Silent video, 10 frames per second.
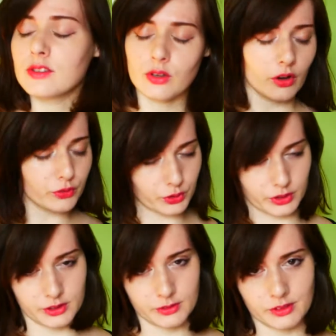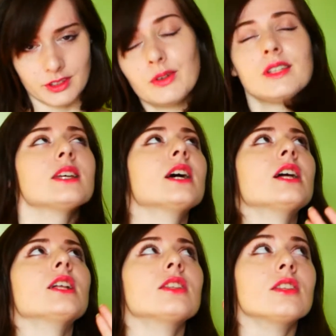So of course, there is
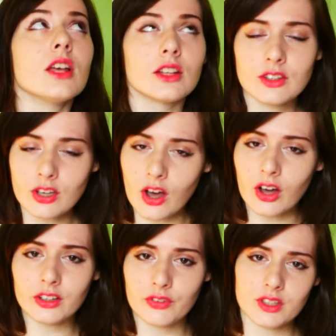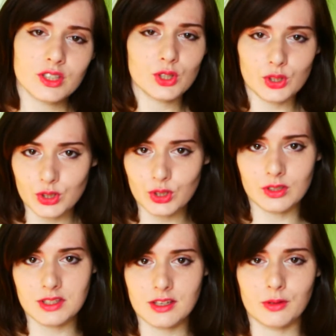a ton of things to
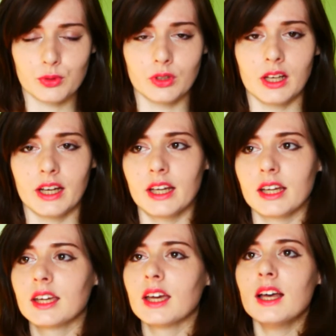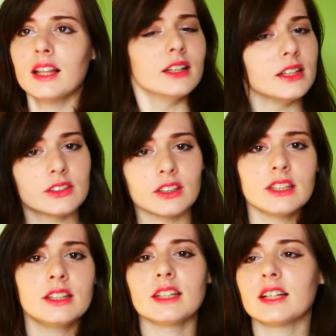do in Singapore like Little
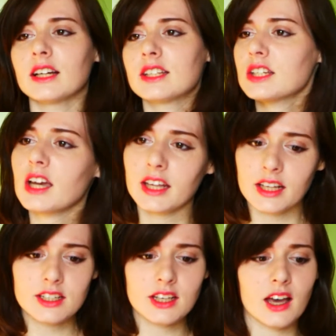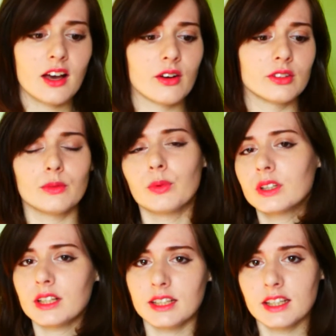India, Chinatown, the
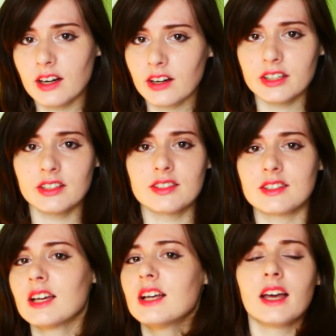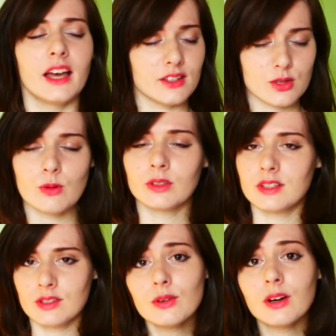Botanic Gardens and so on
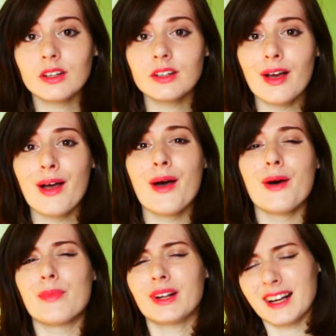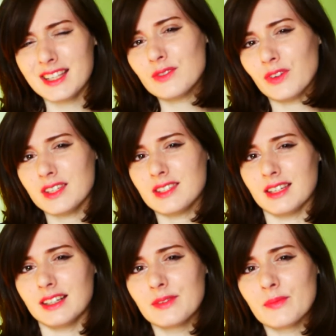and so on. But let's face
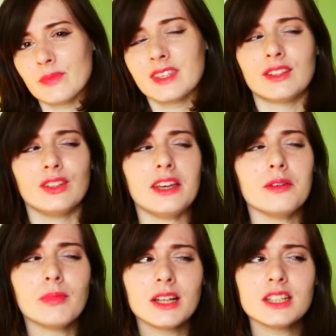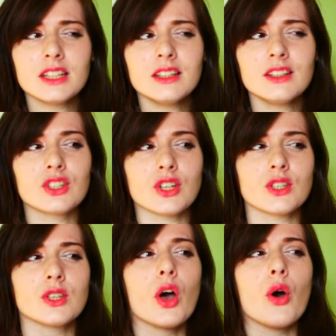it, can you imagine
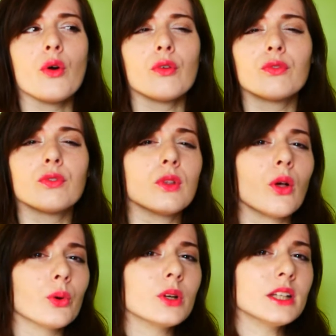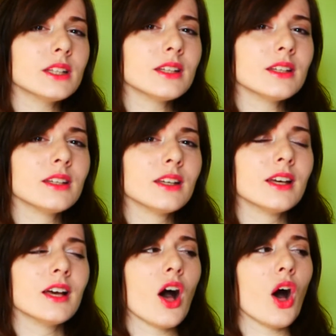just floating
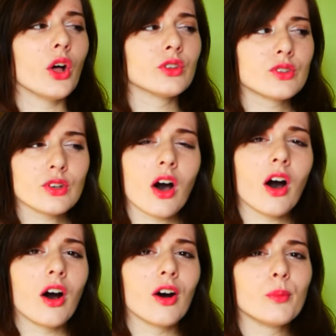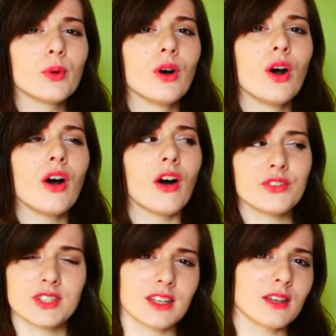on top
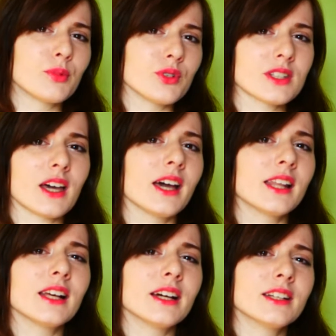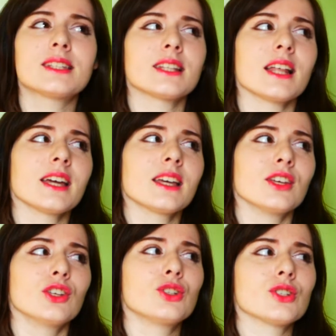of Singapore skyline? It's like
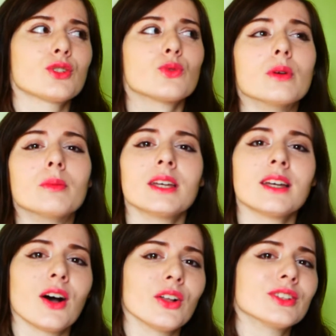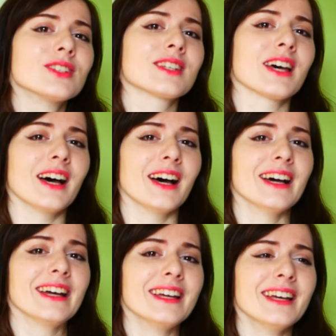you're just swimming on the
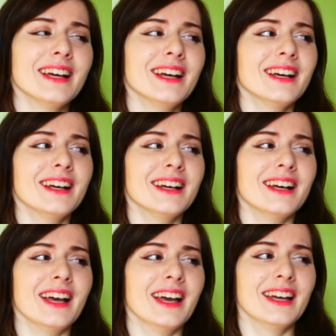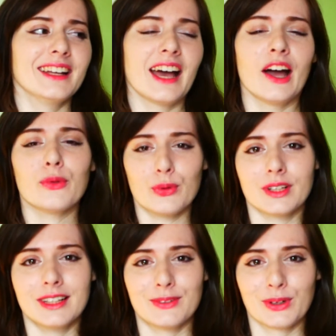sky and I
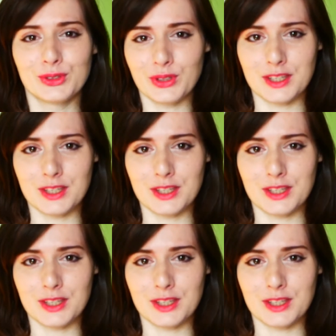really want to